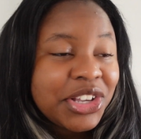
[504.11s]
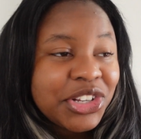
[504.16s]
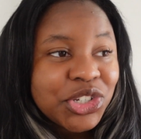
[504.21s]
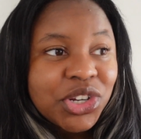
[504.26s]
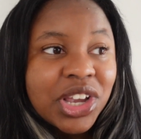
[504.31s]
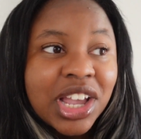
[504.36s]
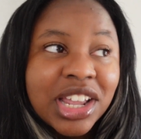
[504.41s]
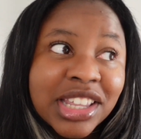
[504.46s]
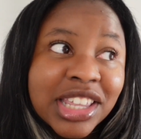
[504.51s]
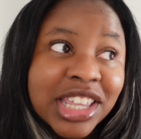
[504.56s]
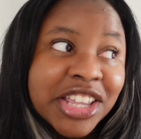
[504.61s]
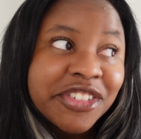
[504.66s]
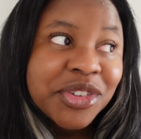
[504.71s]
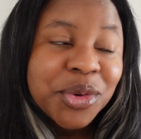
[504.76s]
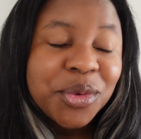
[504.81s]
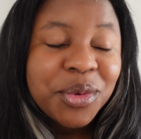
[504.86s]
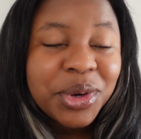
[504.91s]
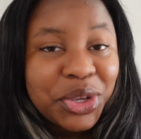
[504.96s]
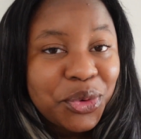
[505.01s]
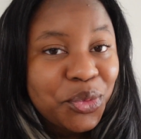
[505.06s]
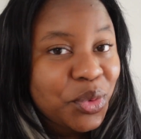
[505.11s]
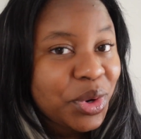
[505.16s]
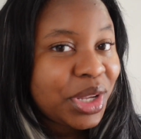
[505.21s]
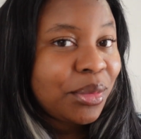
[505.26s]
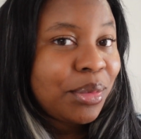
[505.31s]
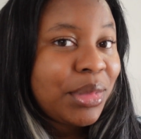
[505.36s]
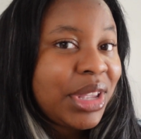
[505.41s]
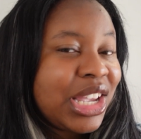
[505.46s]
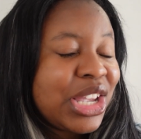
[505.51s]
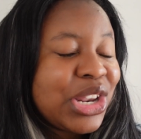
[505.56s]
trying to give away
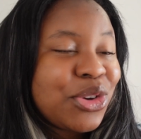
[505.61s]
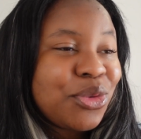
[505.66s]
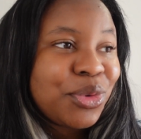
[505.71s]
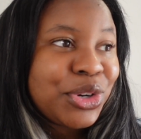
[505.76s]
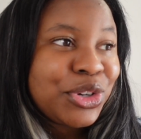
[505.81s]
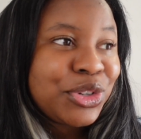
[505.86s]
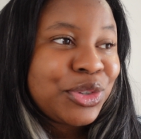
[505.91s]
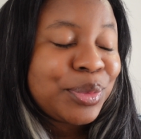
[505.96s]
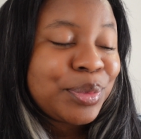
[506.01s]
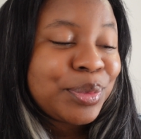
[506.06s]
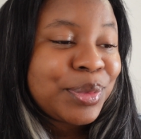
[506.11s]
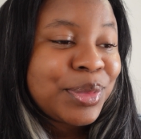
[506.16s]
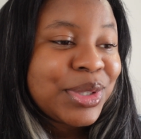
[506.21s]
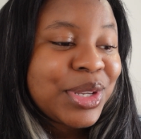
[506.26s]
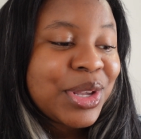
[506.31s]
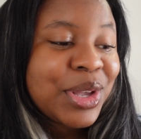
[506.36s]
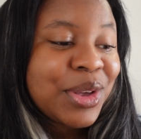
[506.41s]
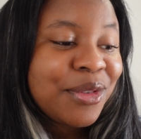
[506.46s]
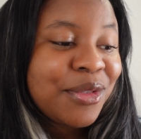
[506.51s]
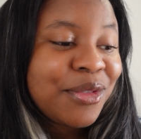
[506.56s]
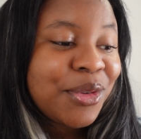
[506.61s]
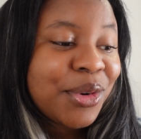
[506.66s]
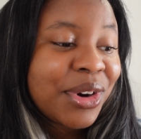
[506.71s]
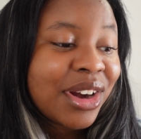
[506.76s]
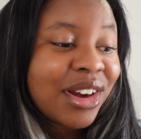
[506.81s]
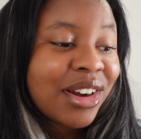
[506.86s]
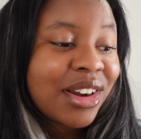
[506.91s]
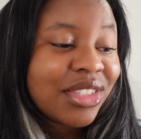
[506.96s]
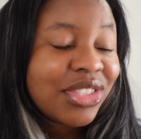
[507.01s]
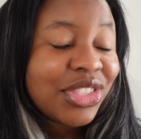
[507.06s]
1-bedrooms
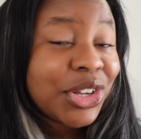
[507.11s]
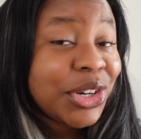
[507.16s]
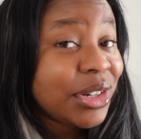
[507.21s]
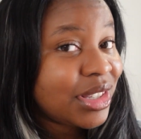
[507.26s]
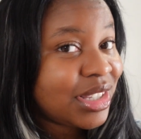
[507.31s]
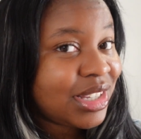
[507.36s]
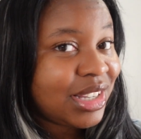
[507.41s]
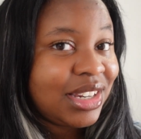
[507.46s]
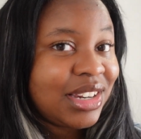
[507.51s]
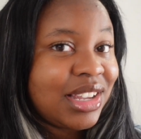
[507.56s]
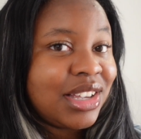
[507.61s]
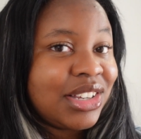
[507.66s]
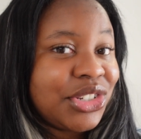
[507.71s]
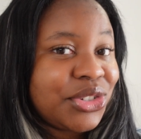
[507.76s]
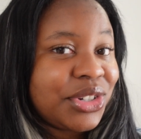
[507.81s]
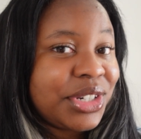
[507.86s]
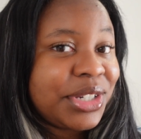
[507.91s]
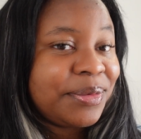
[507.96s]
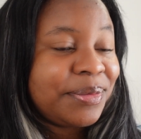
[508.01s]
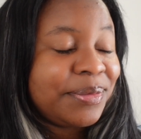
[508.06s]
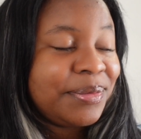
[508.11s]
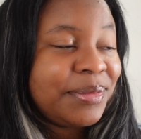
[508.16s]
for $1,300.